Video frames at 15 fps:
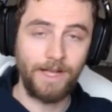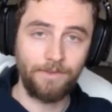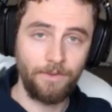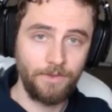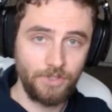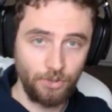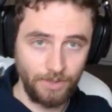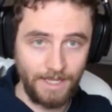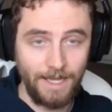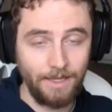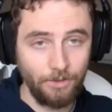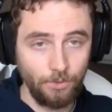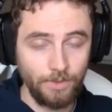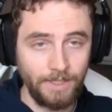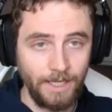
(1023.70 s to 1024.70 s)
that the
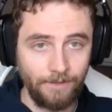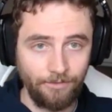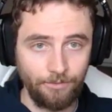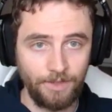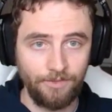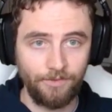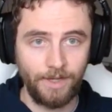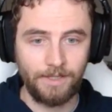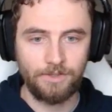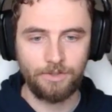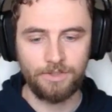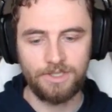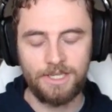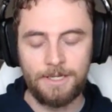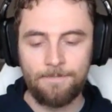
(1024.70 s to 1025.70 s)
Shikaku can have 3
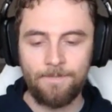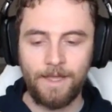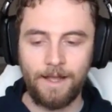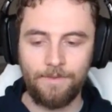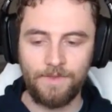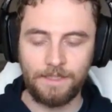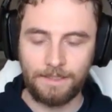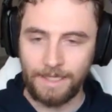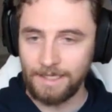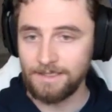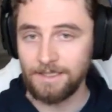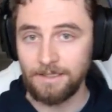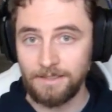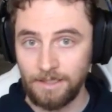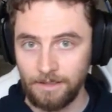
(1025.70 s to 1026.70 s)
fighters, and the
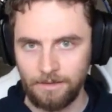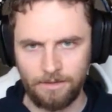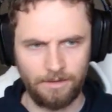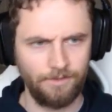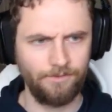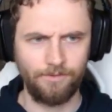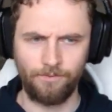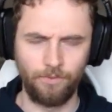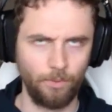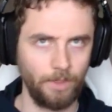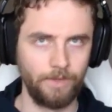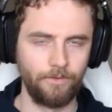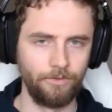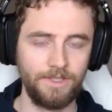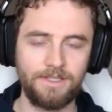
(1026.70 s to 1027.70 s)
Lexington, if for
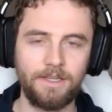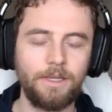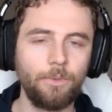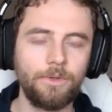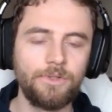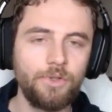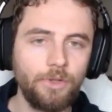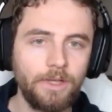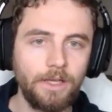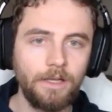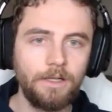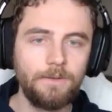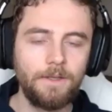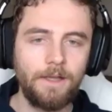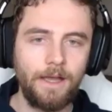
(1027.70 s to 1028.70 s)
whatever reason anyone took it,
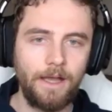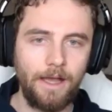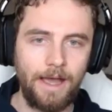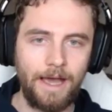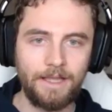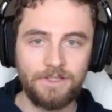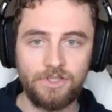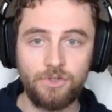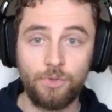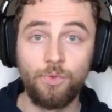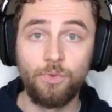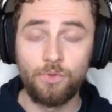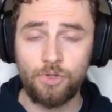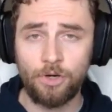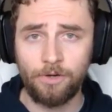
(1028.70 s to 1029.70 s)
has
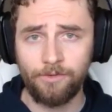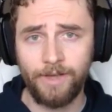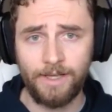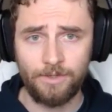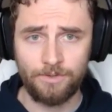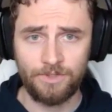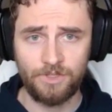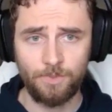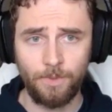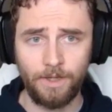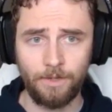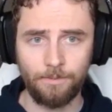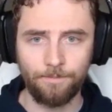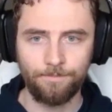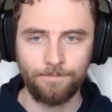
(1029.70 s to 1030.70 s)
2 strong fighters as
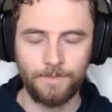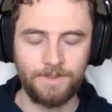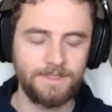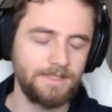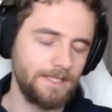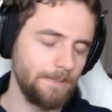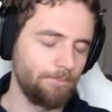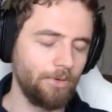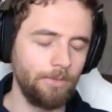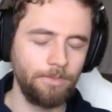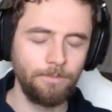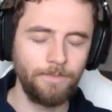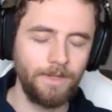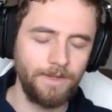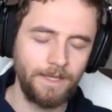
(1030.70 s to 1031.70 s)
well. And it's the same
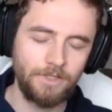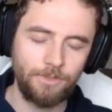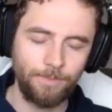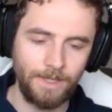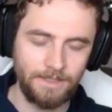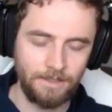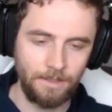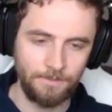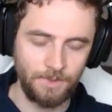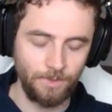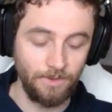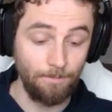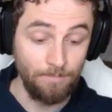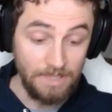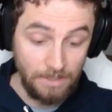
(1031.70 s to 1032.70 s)
problem that the Enterprise comes
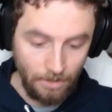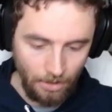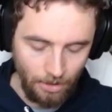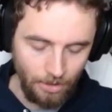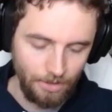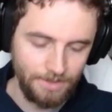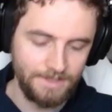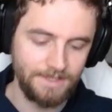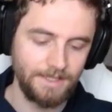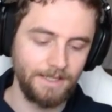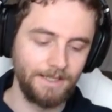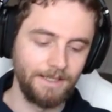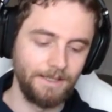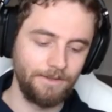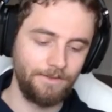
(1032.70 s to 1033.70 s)
with. Because
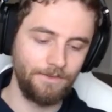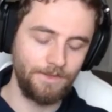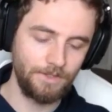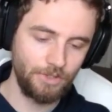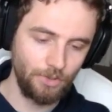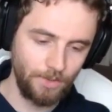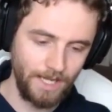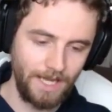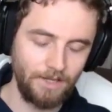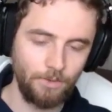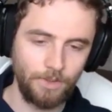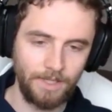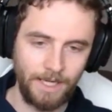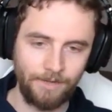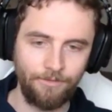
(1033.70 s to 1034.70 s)
the
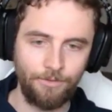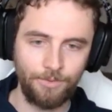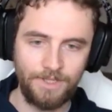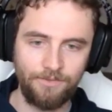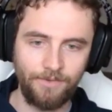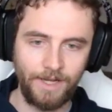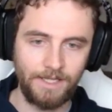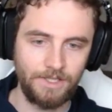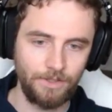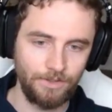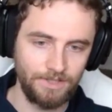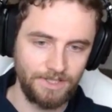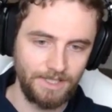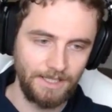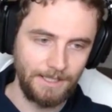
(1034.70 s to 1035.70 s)
Shikaku can have 3
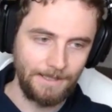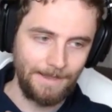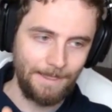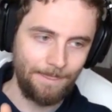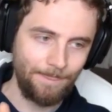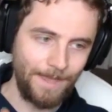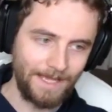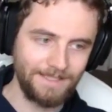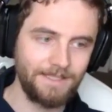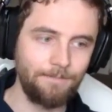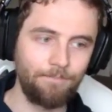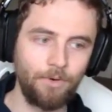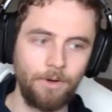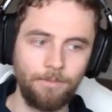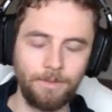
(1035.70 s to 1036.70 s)
fighters, that's the
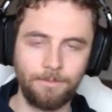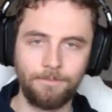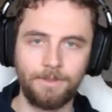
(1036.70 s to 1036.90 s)
problem.